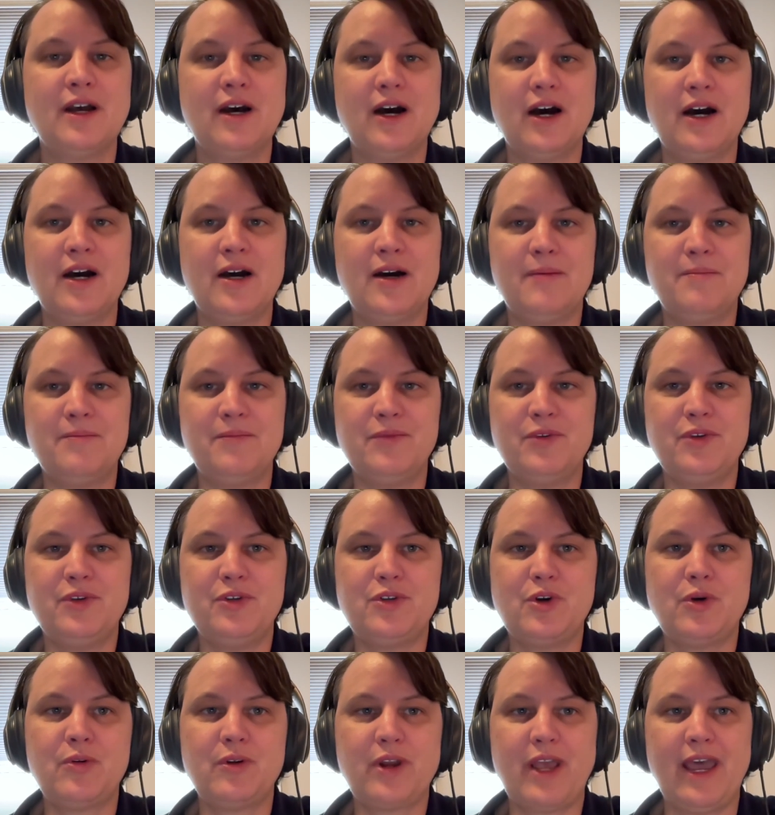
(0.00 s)
You
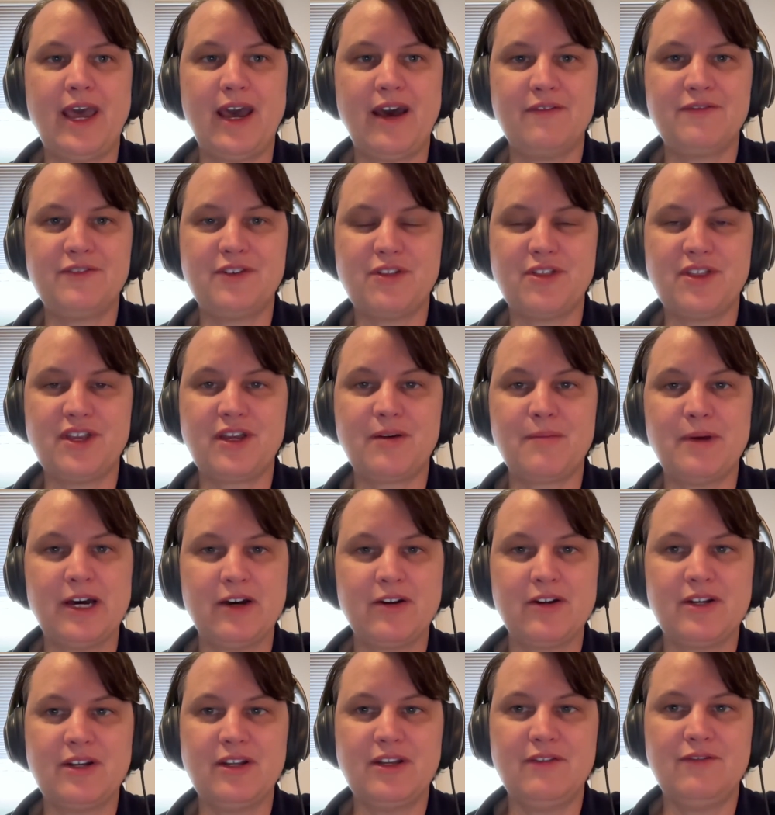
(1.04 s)
don't have to think about
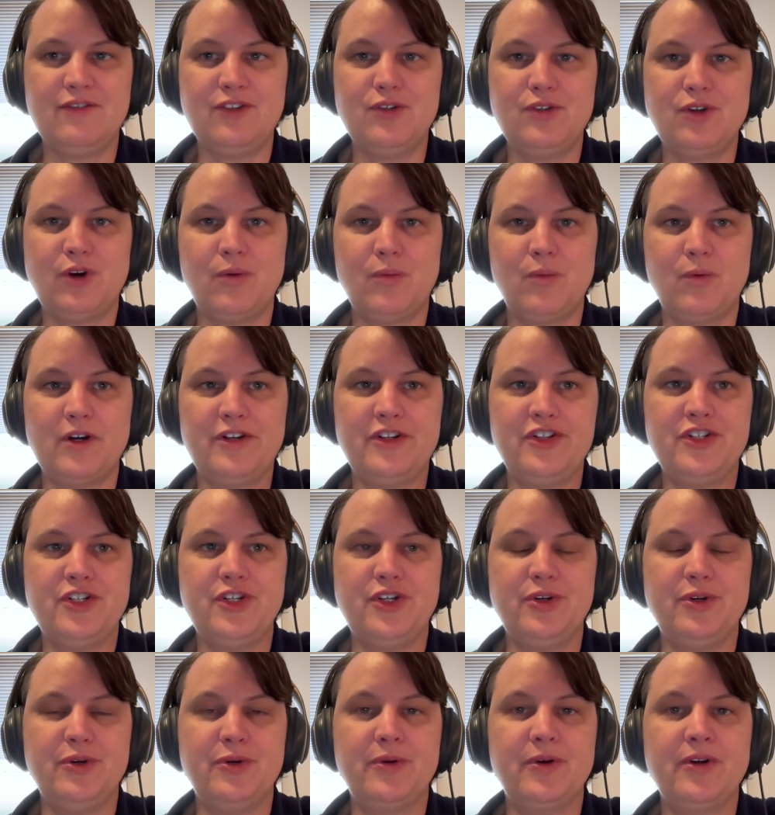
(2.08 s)
it if you don't want
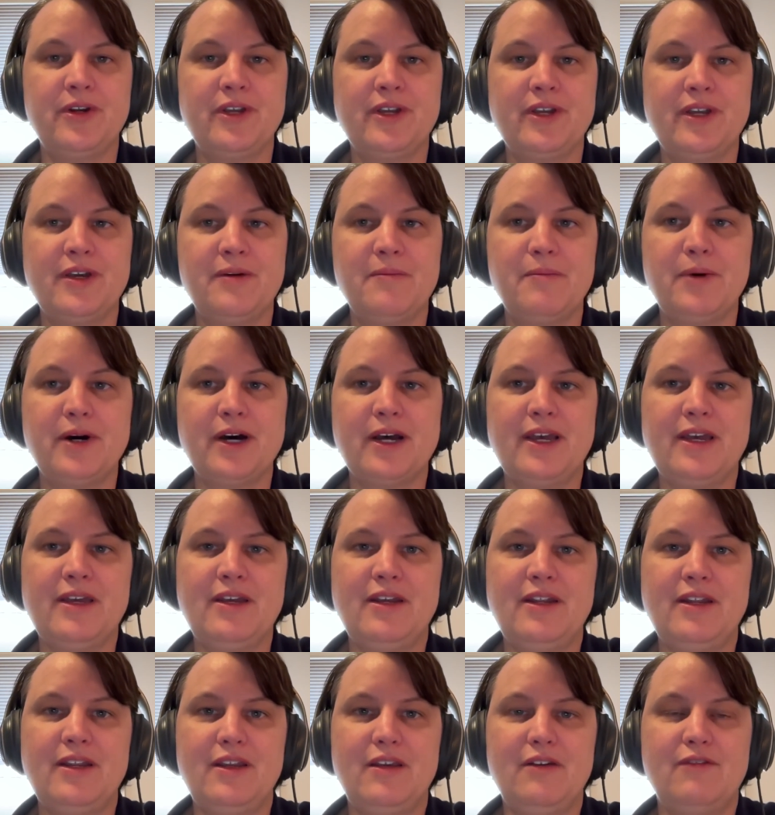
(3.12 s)
to. But
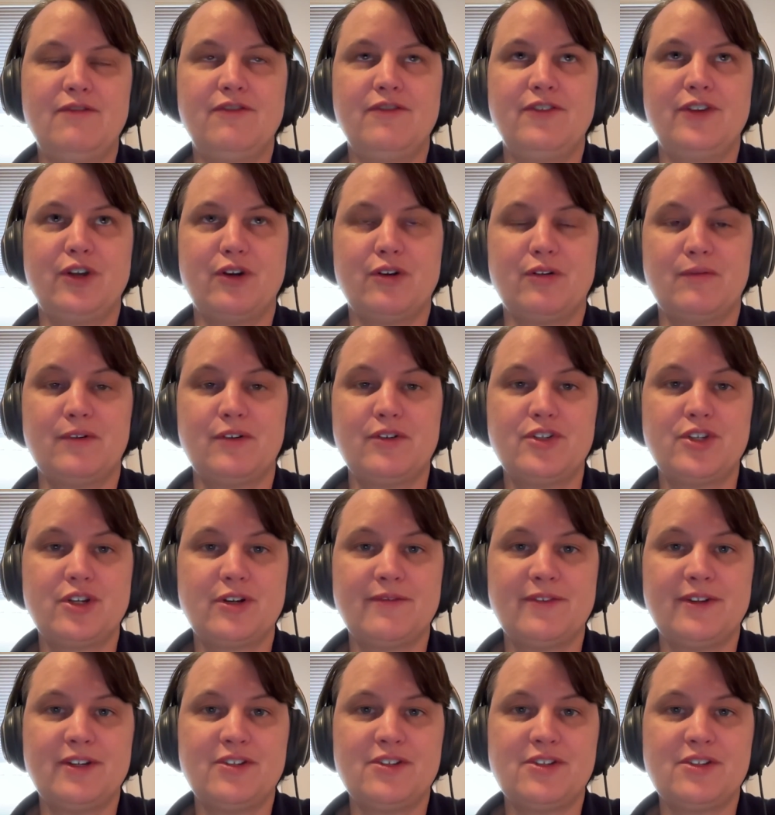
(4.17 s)
if you're a
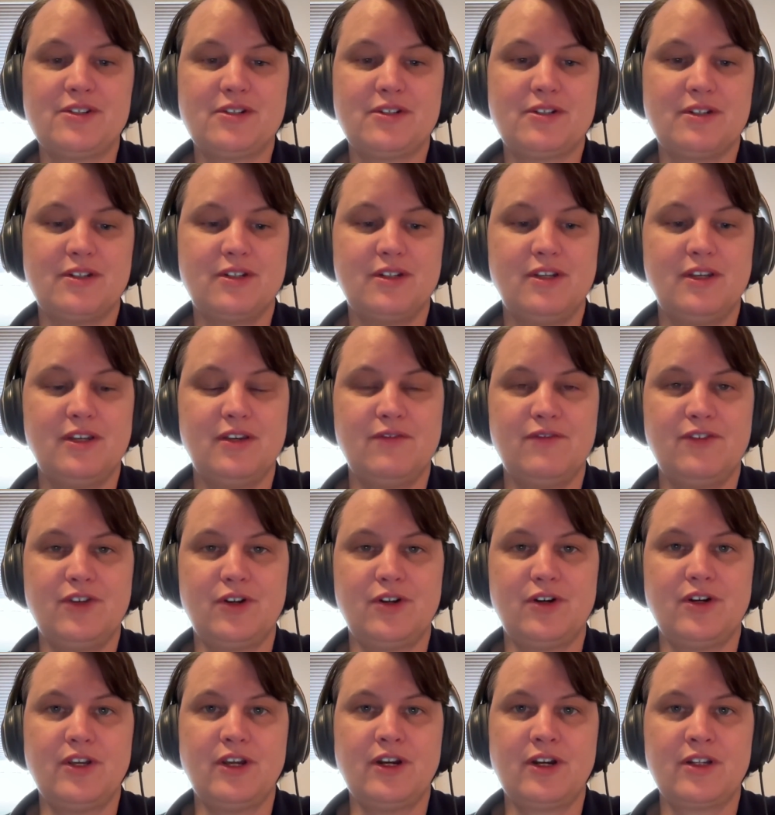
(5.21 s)
reservist, if you're
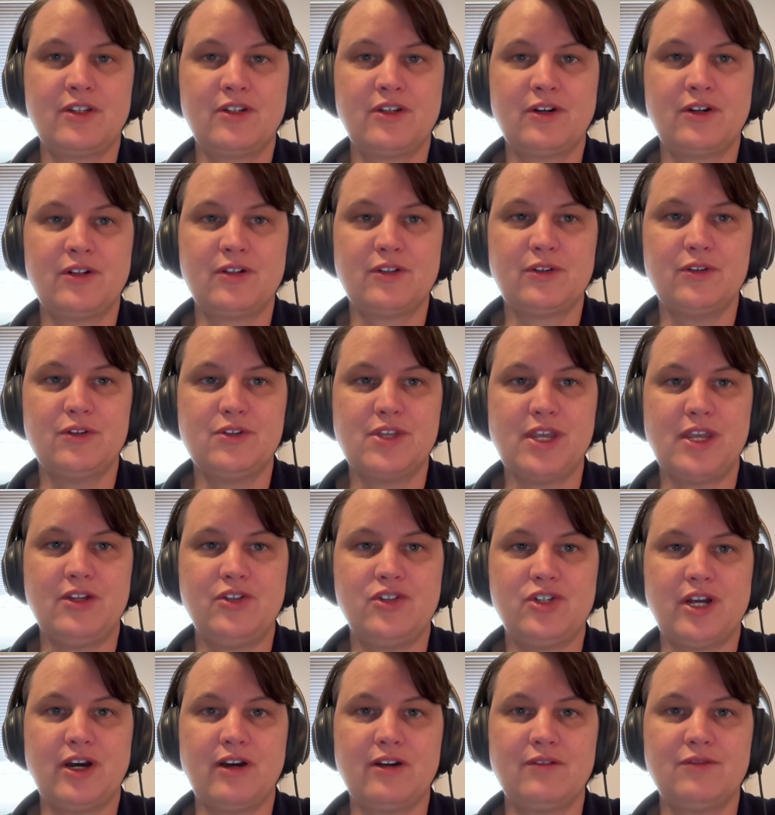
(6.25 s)
a young adult who's
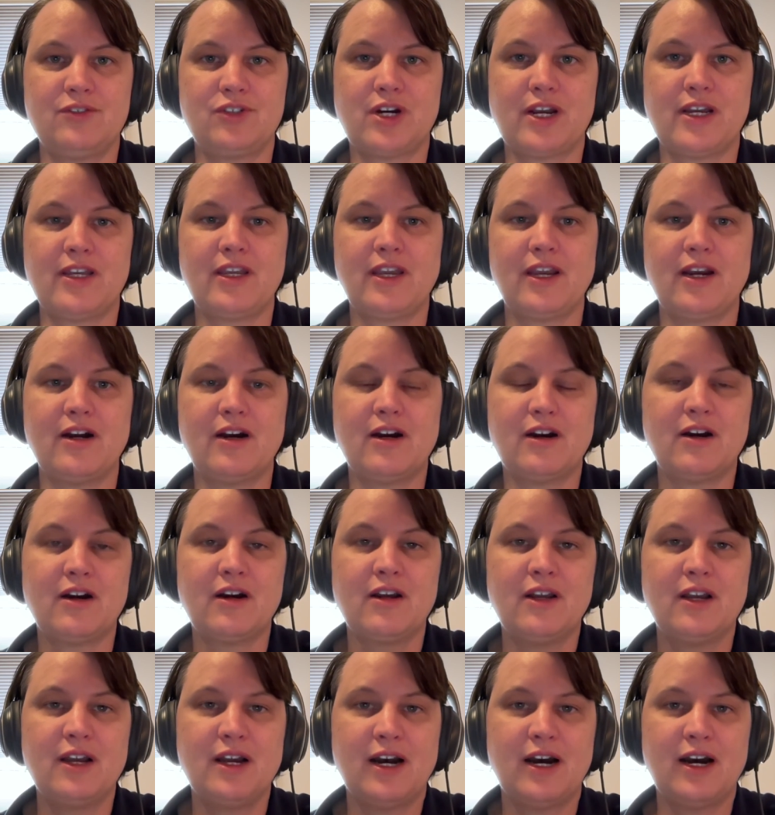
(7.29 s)
aged out of TRICARE,
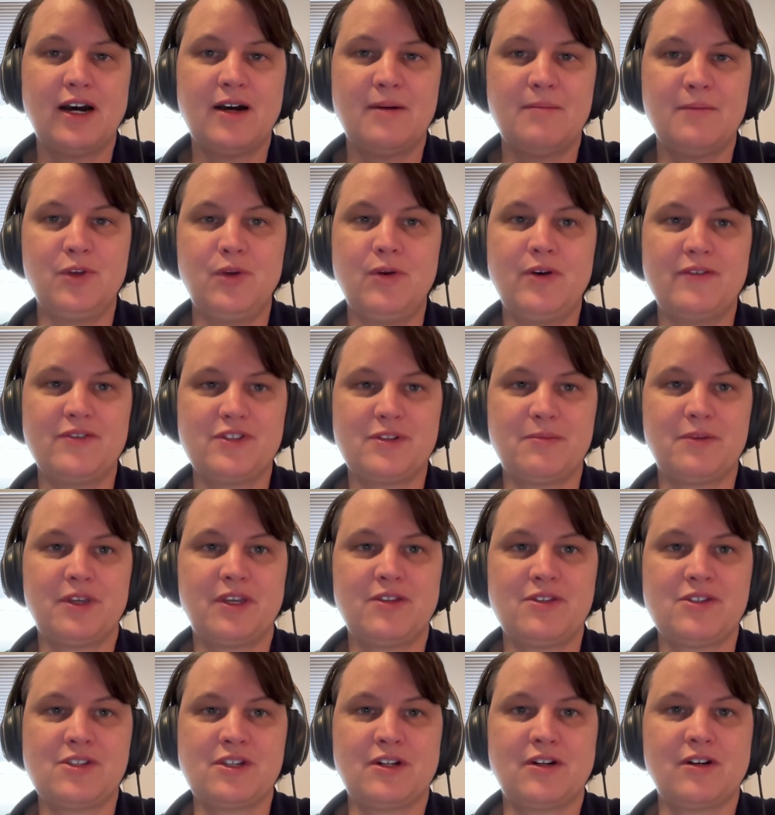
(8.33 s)
you have some
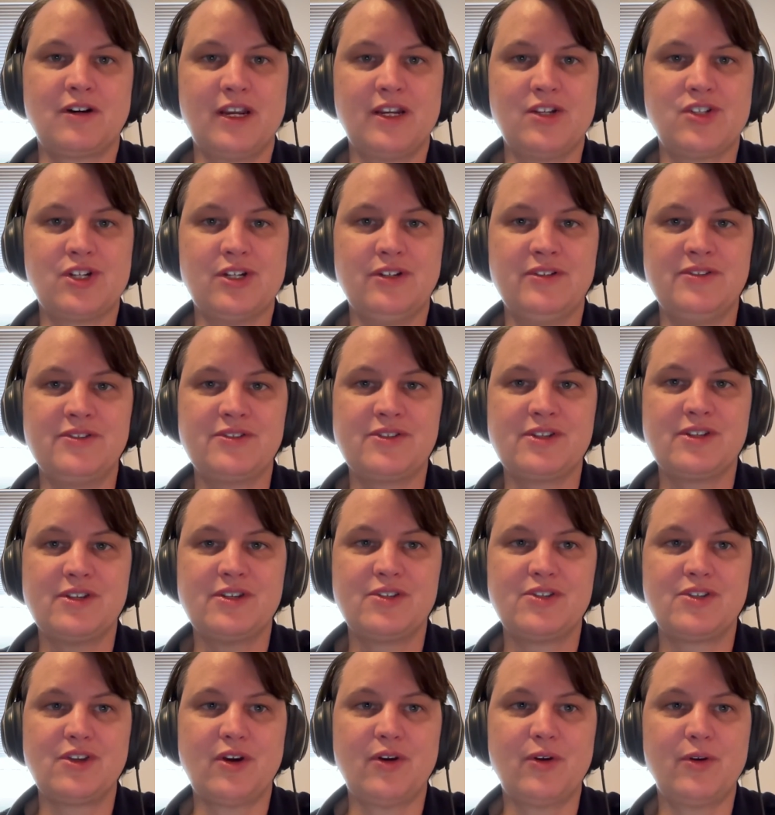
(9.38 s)
considerations.
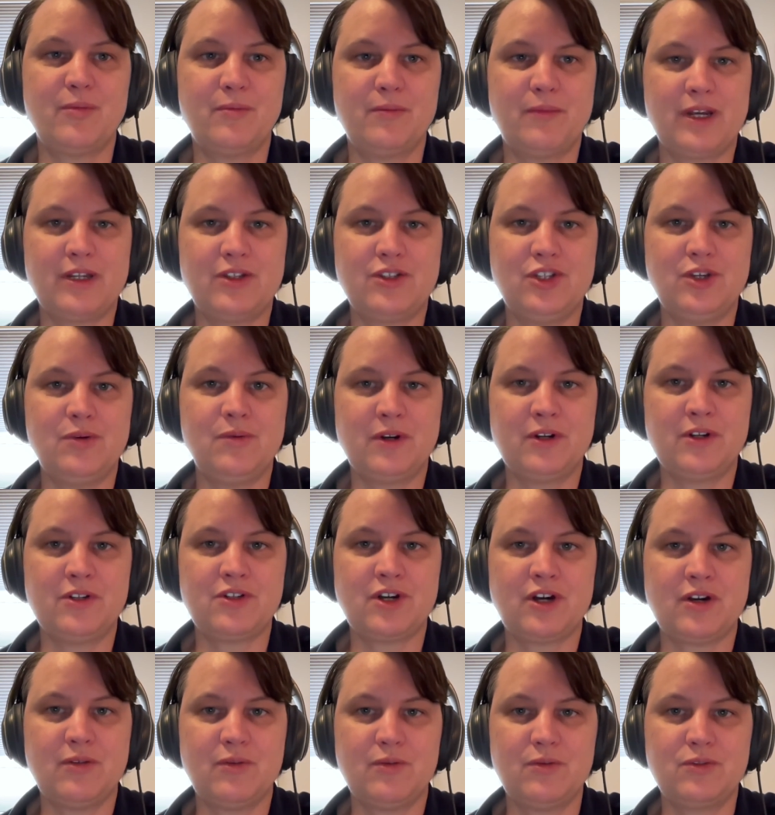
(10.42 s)
So, Mike, do you want
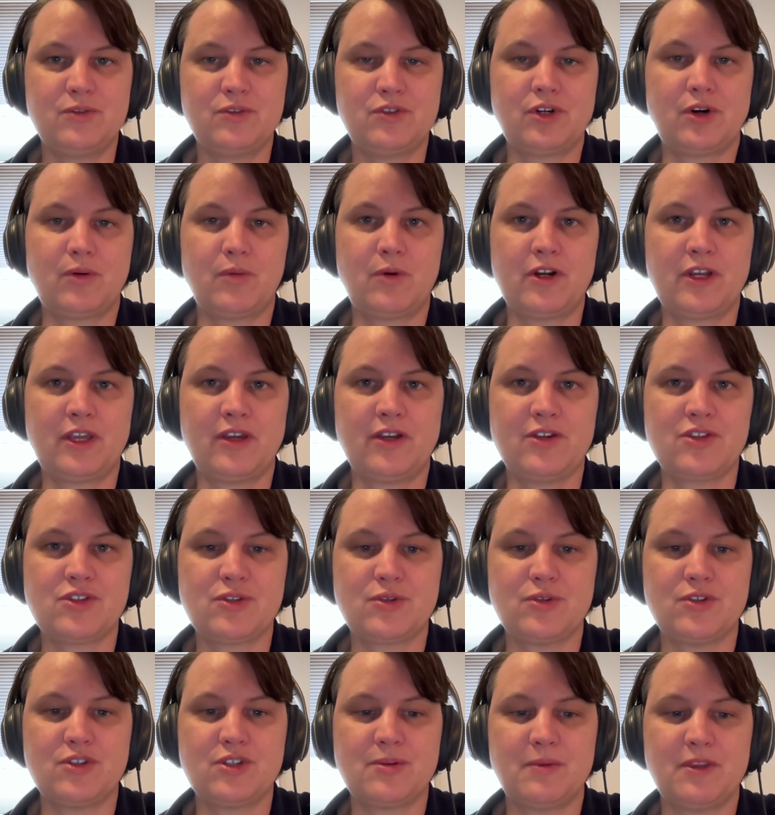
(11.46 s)
to start walking us
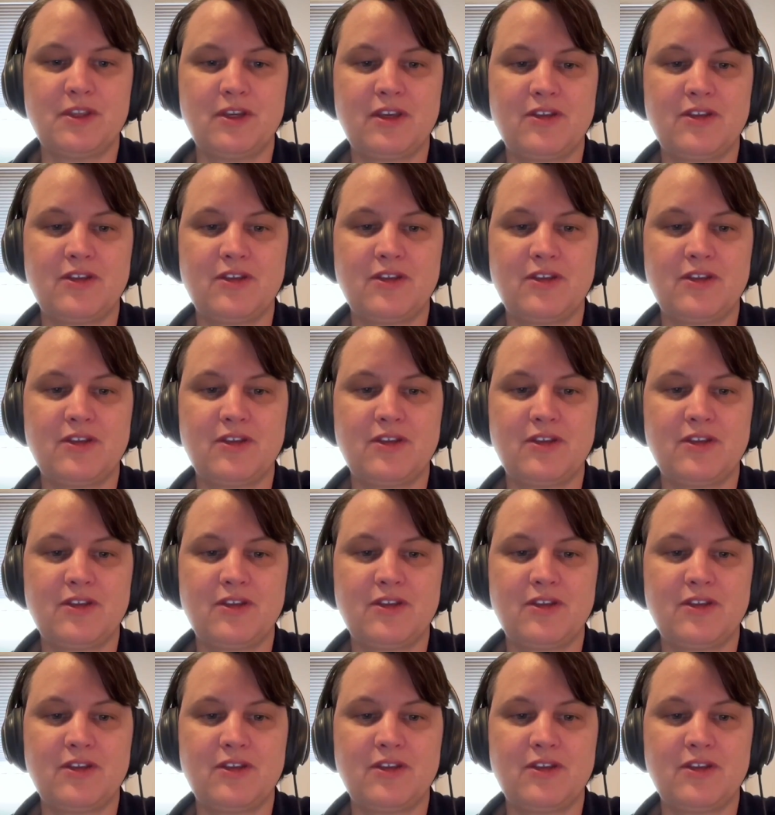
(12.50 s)
through some of the